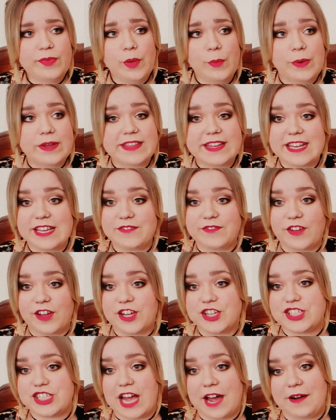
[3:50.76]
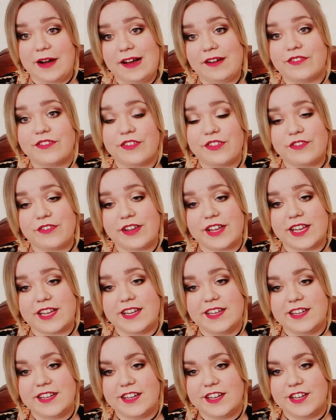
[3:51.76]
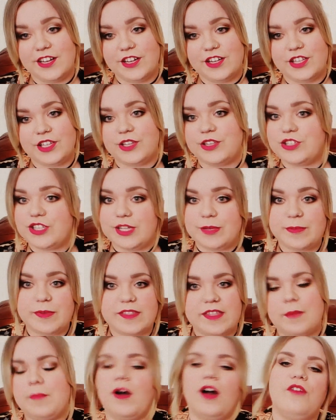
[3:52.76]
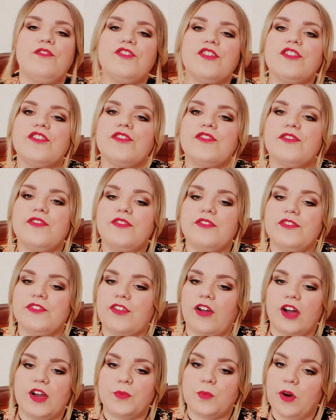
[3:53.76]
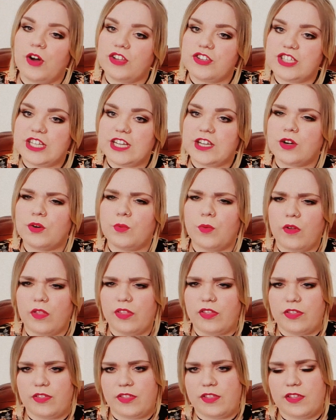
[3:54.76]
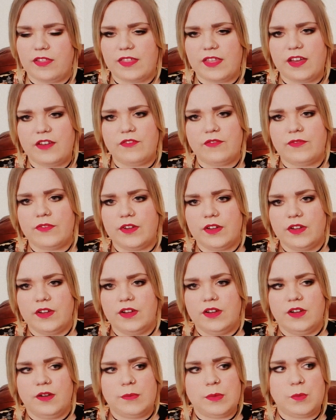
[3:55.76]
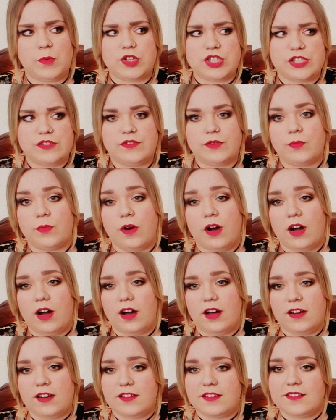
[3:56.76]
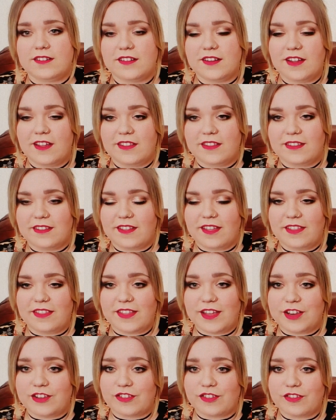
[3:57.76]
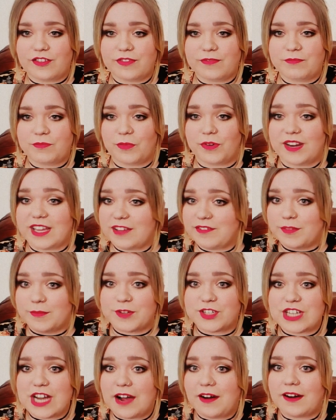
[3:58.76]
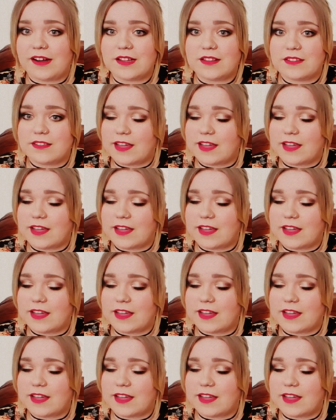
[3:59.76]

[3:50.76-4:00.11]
where they give like a shout out to 3 YouTubers that might have just started watching, or ones that they've been watching for a while, and they just want to give them a shout out and